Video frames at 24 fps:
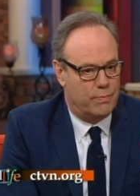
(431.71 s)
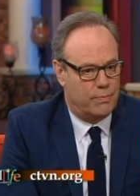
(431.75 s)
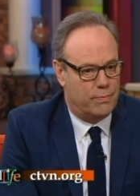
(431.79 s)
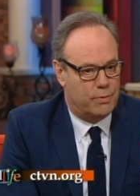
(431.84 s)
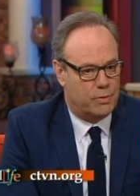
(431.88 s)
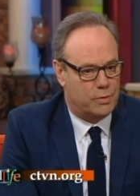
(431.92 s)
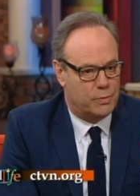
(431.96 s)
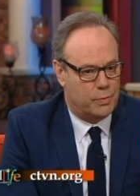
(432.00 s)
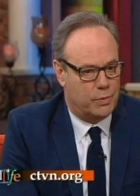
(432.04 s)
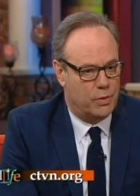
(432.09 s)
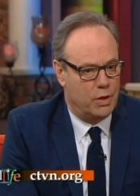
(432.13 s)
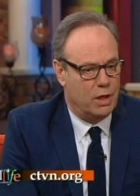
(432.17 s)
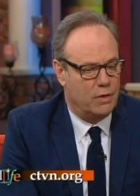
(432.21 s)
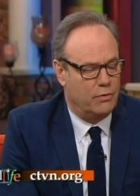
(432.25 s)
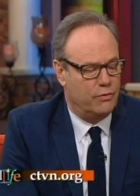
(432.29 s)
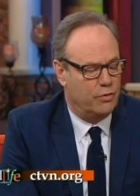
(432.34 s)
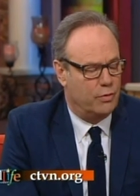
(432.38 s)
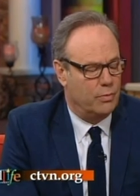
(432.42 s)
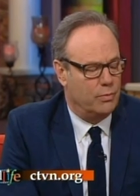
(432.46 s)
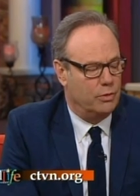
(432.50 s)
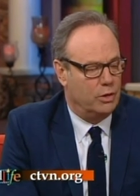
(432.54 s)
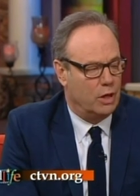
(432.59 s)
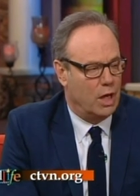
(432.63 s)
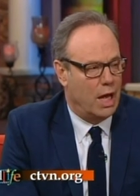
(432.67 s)
spring
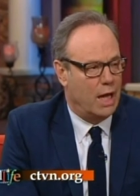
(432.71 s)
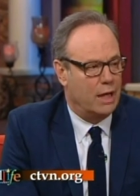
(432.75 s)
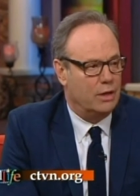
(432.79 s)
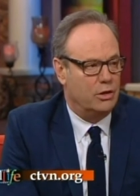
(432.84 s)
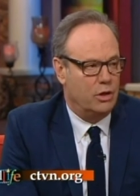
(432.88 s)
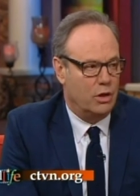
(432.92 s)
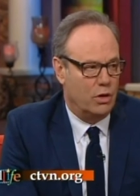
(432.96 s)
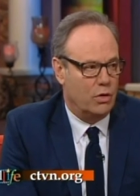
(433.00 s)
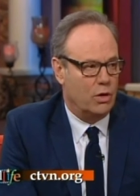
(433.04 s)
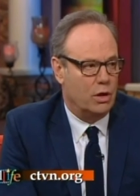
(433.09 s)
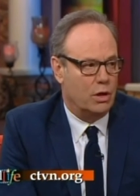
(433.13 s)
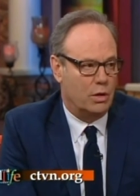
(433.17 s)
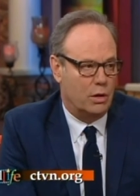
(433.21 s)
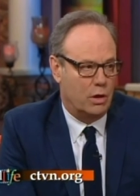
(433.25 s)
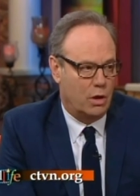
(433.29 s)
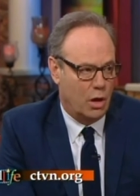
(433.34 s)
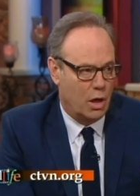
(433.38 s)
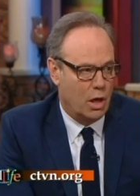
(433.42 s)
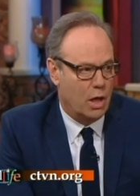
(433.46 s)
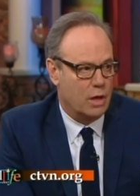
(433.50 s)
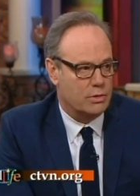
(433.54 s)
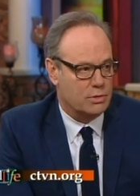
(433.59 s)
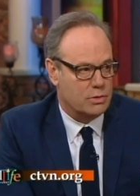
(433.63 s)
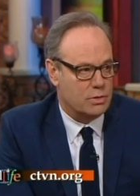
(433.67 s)
from dietary
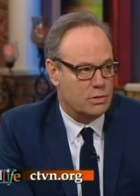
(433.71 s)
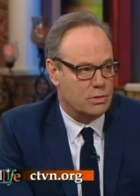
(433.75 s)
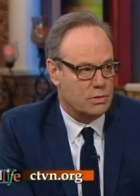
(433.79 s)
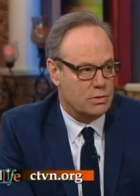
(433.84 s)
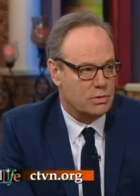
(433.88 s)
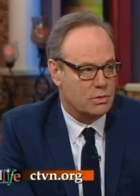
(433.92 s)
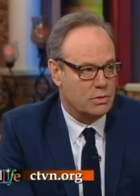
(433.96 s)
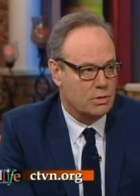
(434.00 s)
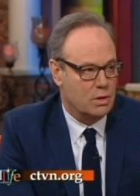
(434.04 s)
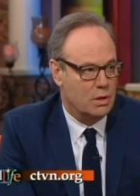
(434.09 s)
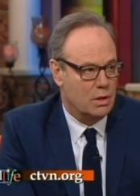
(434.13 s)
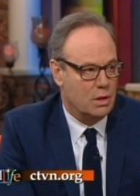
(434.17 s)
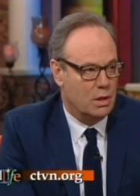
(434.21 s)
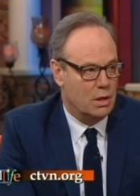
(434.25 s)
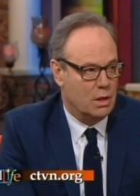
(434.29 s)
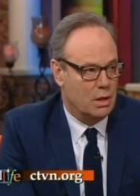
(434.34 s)
causes. Yeah.